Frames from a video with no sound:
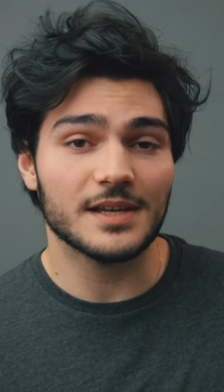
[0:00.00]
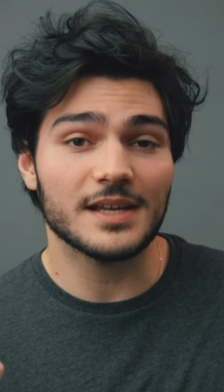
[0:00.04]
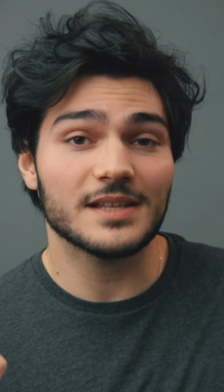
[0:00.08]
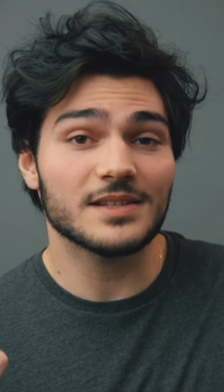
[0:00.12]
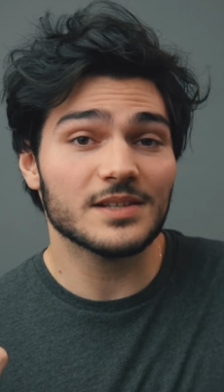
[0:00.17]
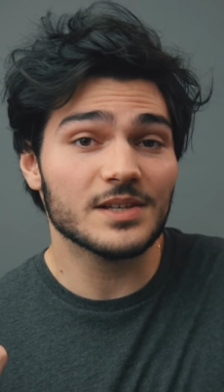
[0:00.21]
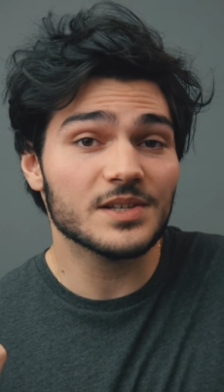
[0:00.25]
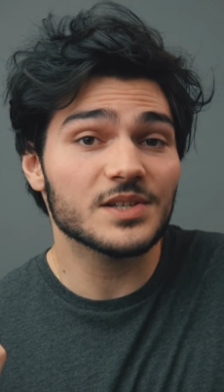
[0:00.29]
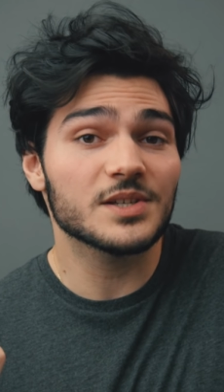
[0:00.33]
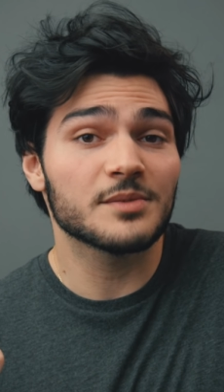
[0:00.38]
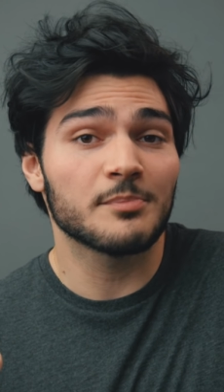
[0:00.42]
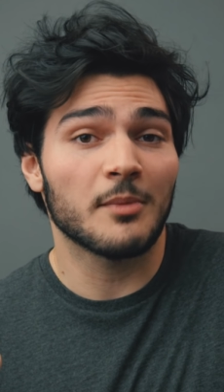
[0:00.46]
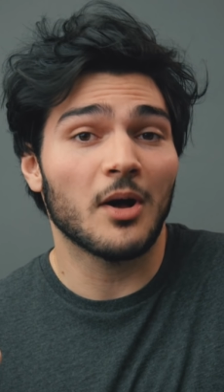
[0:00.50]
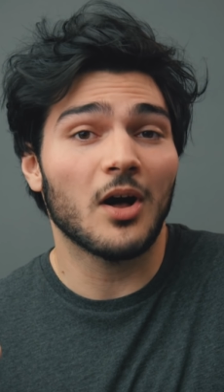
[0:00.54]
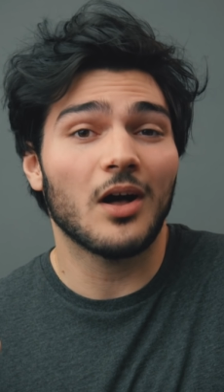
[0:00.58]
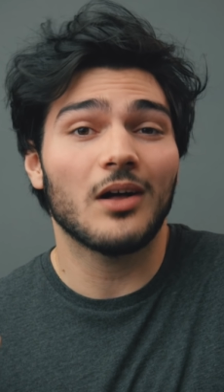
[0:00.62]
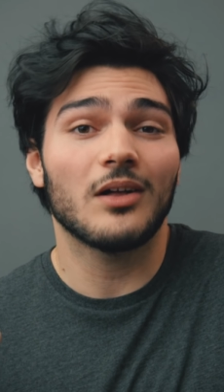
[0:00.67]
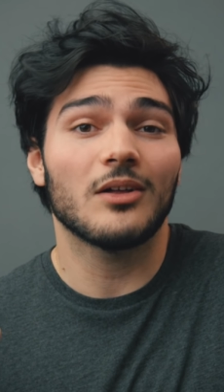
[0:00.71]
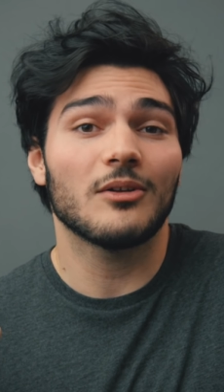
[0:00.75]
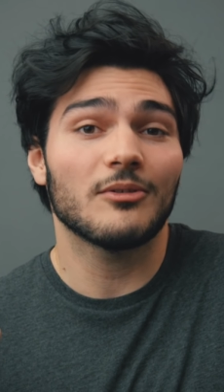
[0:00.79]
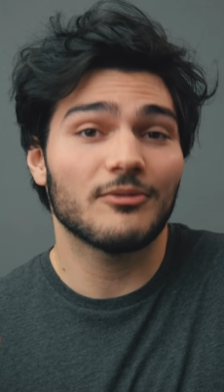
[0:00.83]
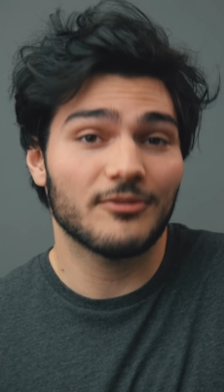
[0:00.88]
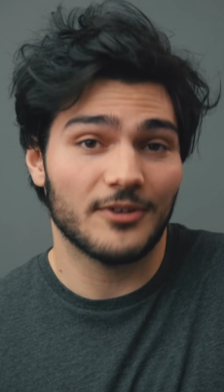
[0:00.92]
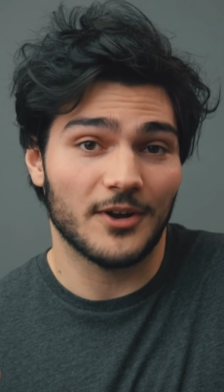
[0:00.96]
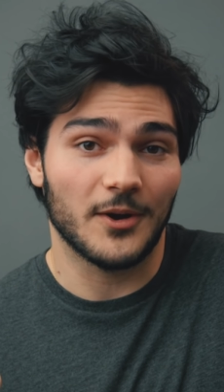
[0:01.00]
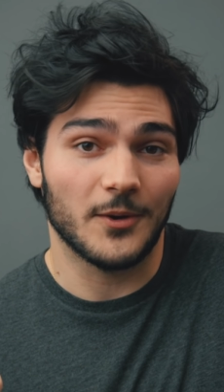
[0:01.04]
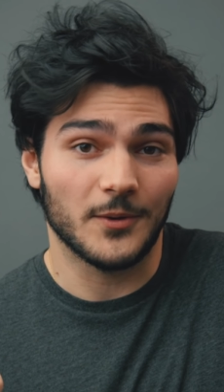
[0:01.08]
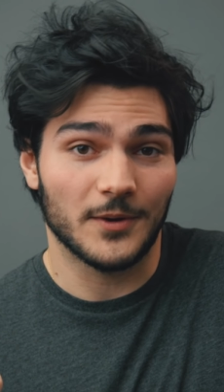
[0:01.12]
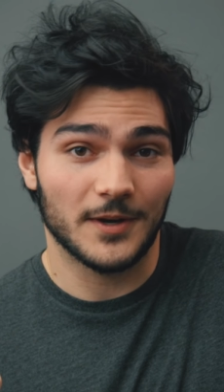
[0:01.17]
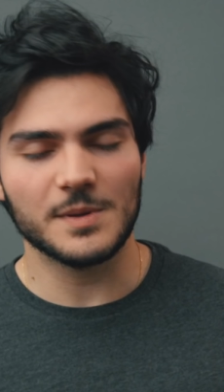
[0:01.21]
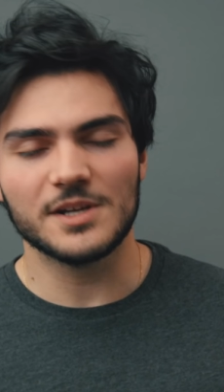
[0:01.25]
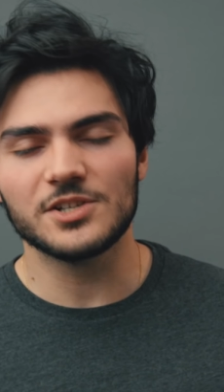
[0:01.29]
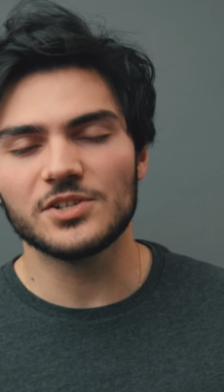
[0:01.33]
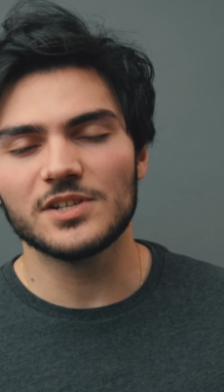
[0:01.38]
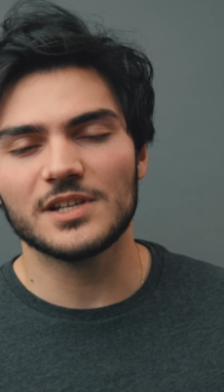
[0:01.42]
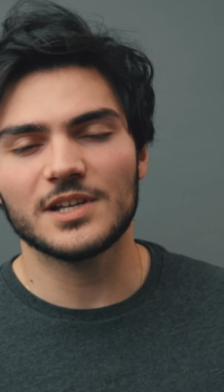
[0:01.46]
It's a small phone,
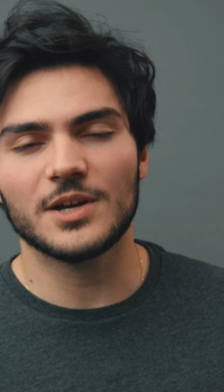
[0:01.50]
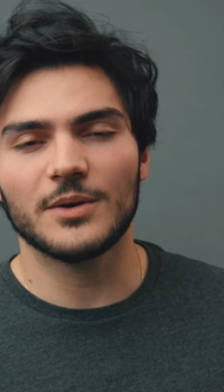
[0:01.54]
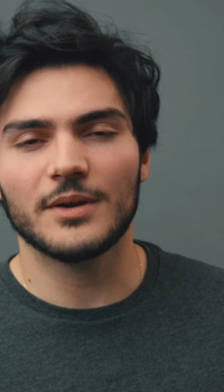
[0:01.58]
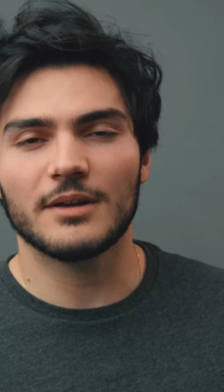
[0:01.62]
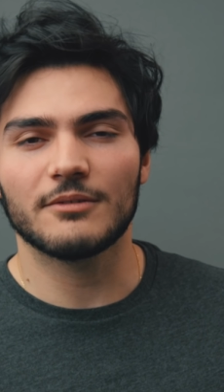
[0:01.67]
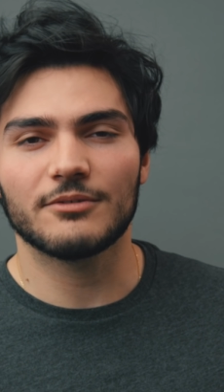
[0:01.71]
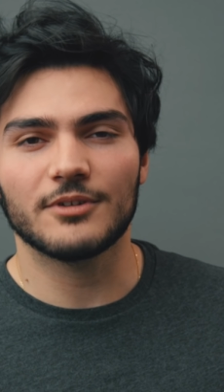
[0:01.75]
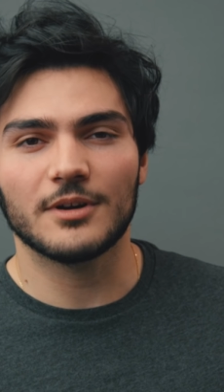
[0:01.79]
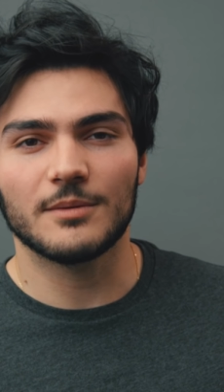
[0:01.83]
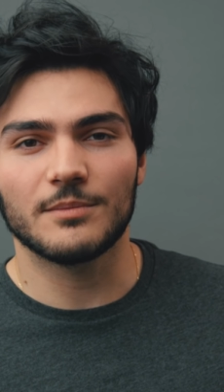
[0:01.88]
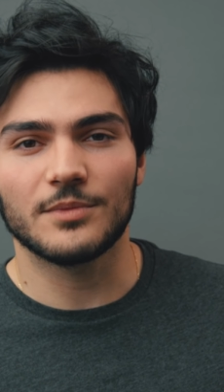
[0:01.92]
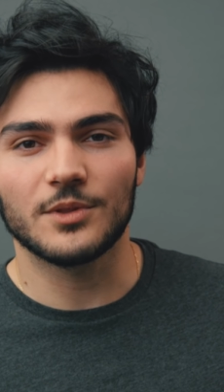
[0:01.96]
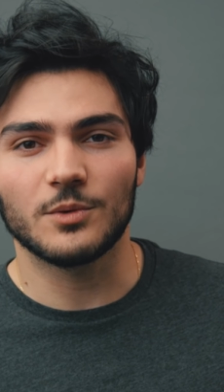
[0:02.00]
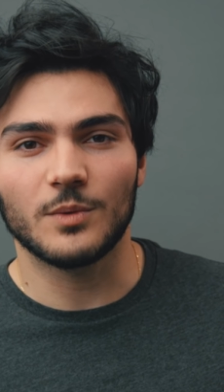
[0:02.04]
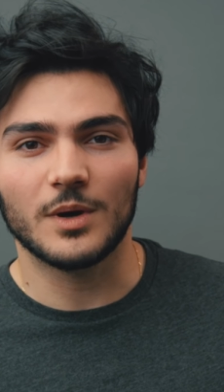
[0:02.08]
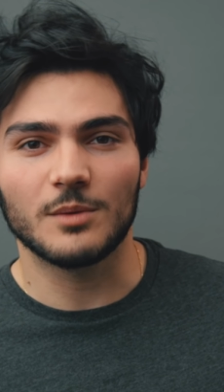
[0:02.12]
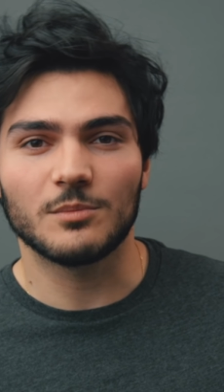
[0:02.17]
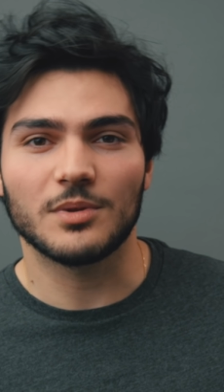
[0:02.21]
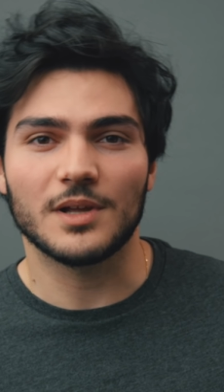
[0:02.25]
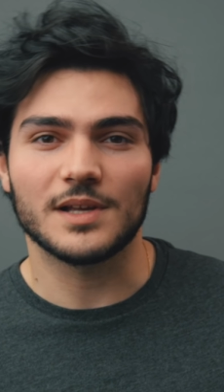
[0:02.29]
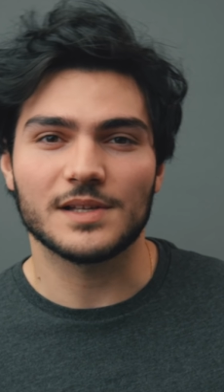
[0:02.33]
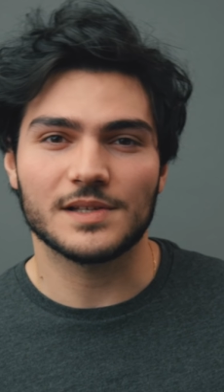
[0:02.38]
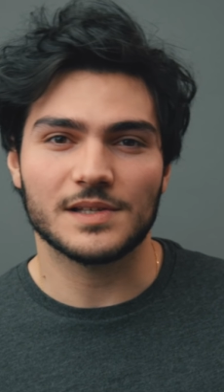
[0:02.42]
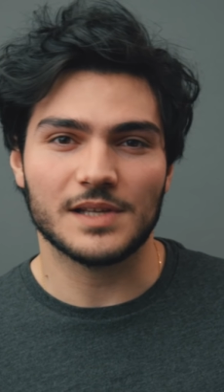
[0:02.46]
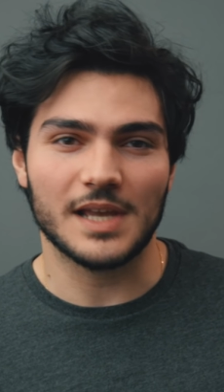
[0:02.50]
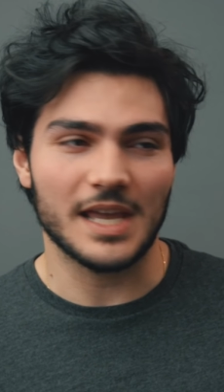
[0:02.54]
especially going from the OnePlus